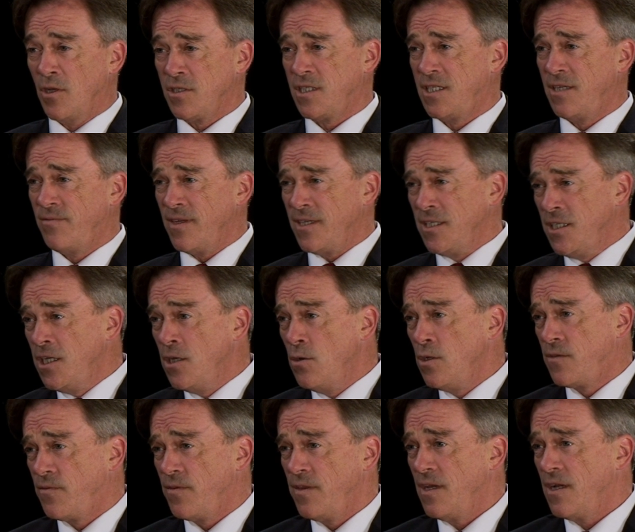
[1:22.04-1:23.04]
positive
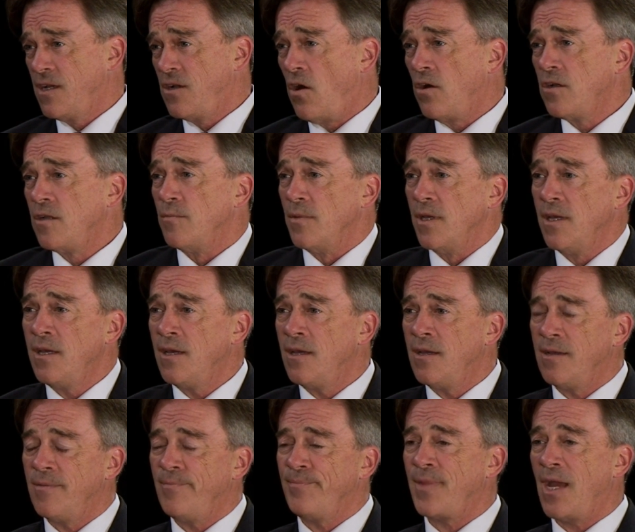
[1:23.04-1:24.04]
news for the economy.
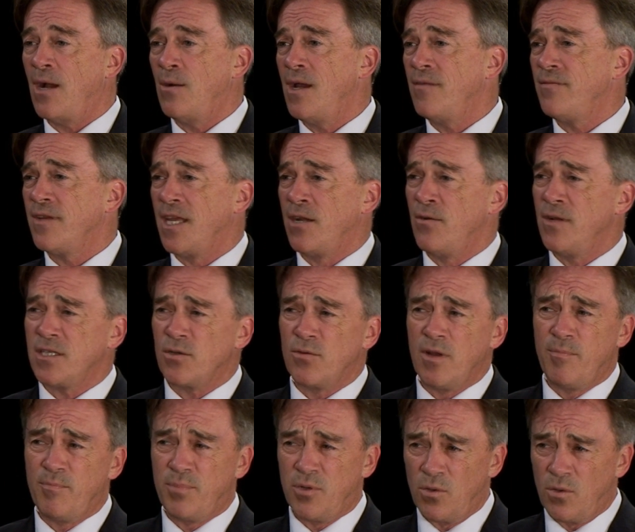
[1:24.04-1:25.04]
However, there is a
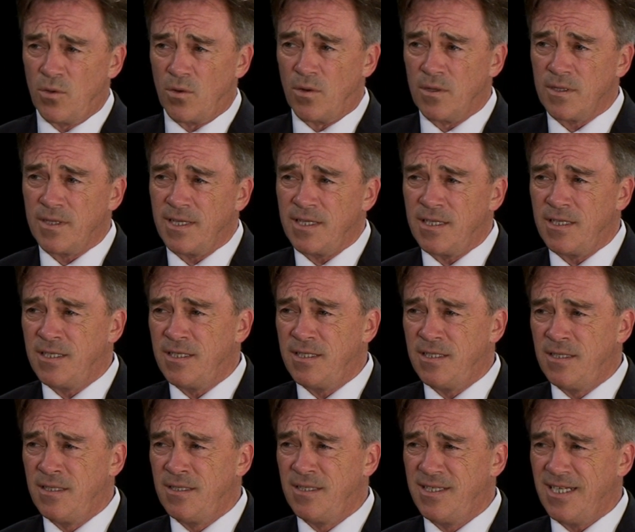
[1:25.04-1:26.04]
report that
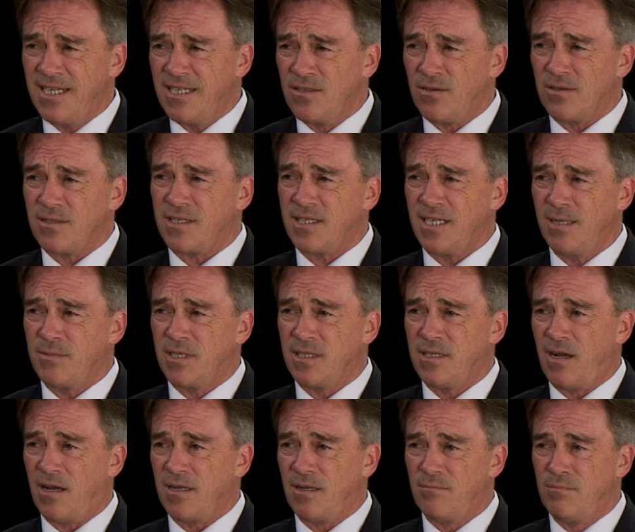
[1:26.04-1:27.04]
did not seem to
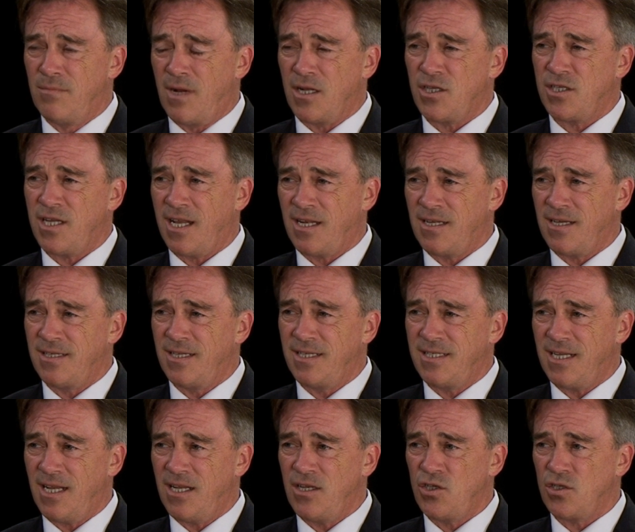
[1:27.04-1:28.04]
garner much headline
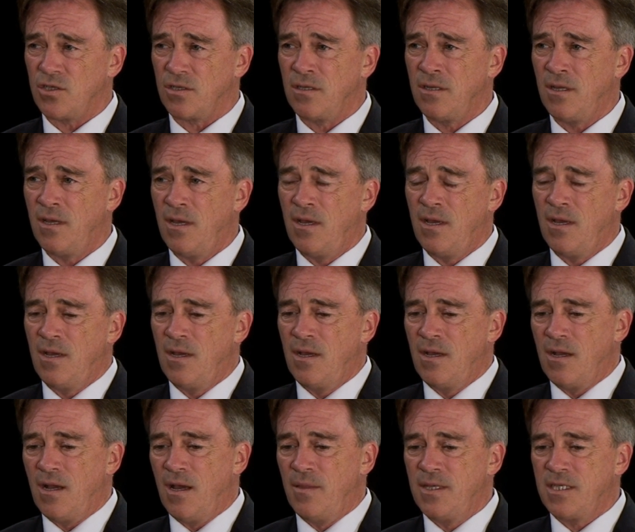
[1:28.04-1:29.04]
attention,
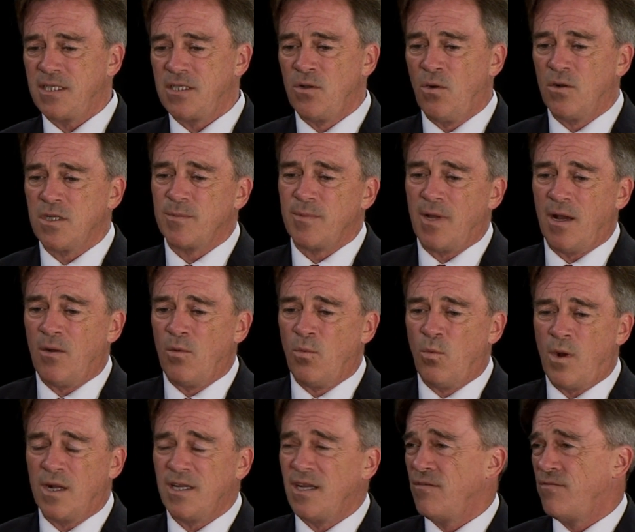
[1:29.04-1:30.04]
and this talked about
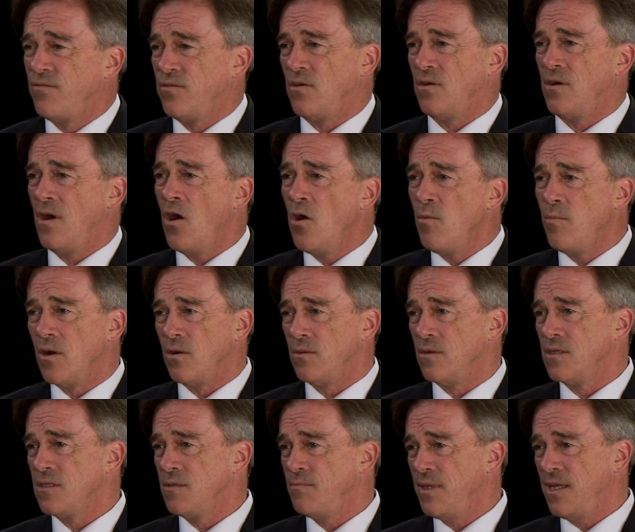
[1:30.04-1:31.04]
1 in 4
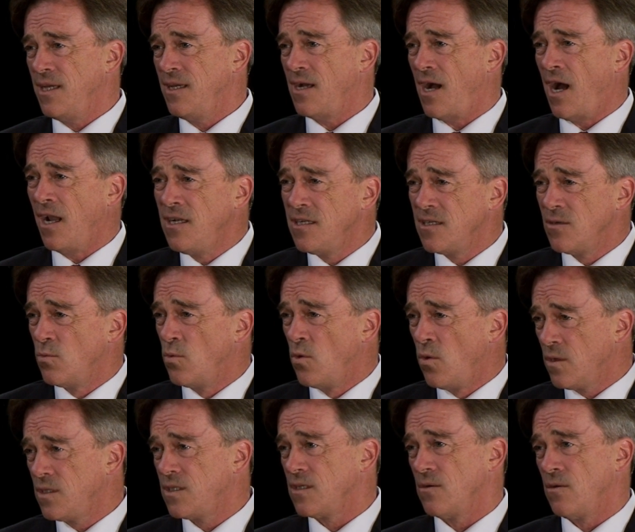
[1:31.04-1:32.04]
homeowners being
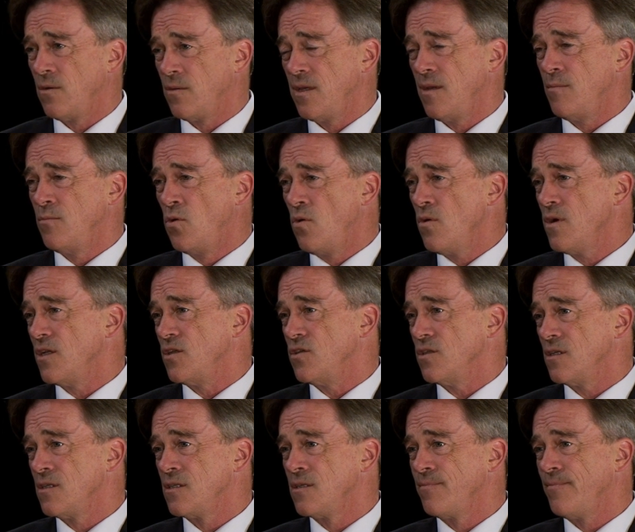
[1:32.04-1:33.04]
underwater on their
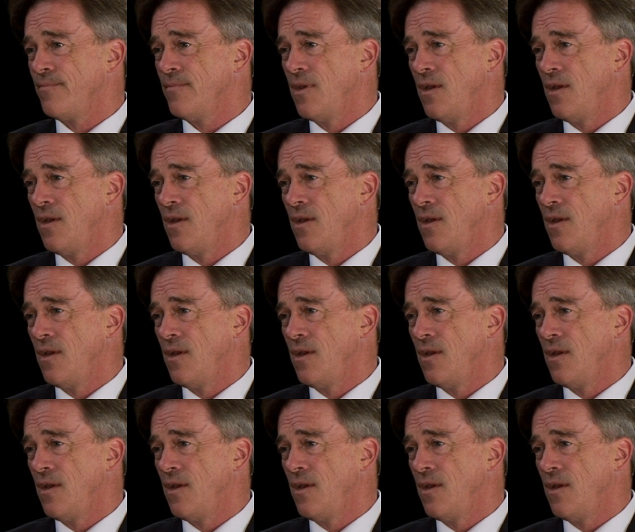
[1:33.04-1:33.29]
mortgages.